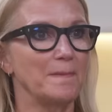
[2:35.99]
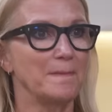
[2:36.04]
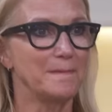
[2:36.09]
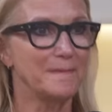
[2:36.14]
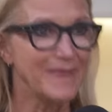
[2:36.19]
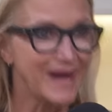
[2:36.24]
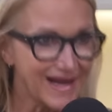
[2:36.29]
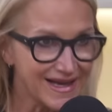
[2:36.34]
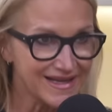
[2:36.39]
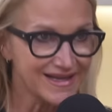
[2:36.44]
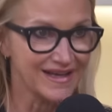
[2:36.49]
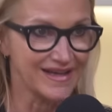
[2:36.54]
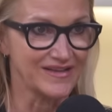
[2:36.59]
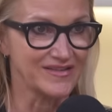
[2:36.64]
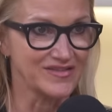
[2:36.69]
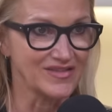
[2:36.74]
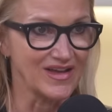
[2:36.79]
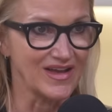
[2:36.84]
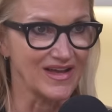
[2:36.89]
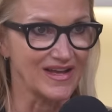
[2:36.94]
my
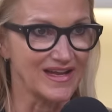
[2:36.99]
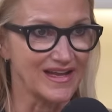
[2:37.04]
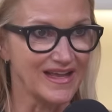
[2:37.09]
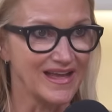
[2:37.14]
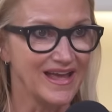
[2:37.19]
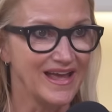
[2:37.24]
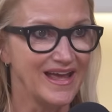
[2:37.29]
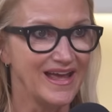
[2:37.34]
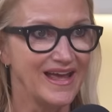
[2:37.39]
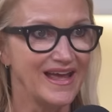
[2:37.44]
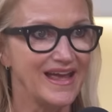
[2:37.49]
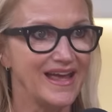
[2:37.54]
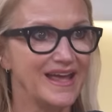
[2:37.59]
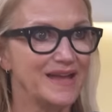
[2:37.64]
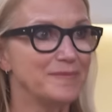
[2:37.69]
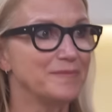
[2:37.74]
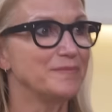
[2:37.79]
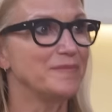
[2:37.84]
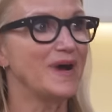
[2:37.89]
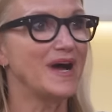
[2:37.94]
anxiety
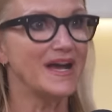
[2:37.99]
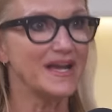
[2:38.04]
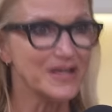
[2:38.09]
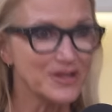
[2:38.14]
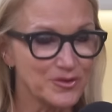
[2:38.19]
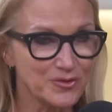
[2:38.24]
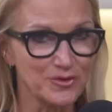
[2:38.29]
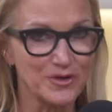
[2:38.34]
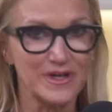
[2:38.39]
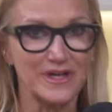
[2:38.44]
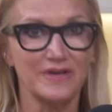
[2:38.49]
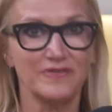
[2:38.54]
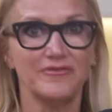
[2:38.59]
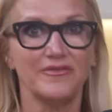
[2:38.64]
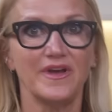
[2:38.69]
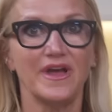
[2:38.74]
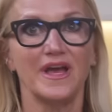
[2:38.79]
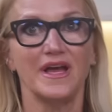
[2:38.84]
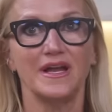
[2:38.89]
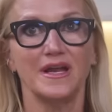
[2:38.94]
and my grief
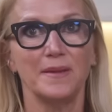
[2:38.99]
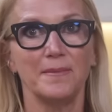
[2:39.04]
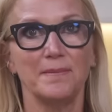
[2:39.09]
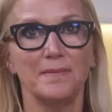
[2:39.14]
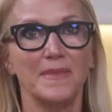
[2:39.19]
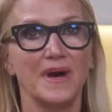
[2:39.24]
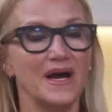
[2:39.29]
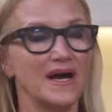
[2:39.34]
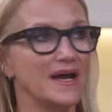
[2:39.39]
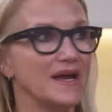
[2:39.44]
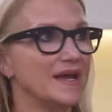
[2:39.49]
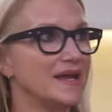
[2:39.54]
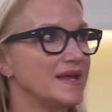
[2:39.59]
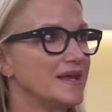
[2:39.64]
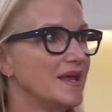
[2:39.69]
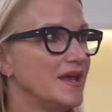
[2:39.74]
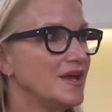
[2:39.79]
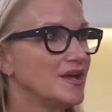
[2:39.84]
and my